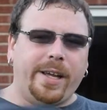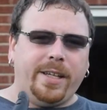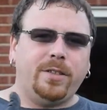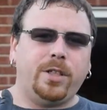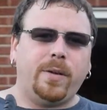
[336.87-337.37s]

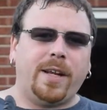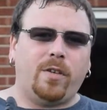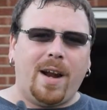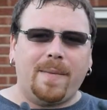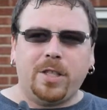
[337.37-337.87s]
into and
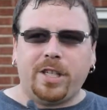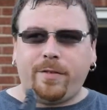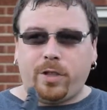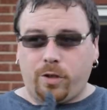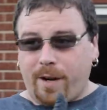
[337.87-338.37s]
grab the
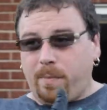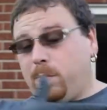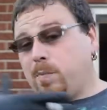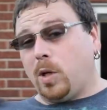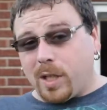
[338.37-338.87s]
shaft to try to
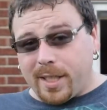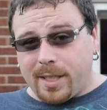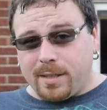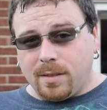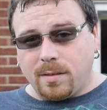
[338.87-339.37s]
pull it in.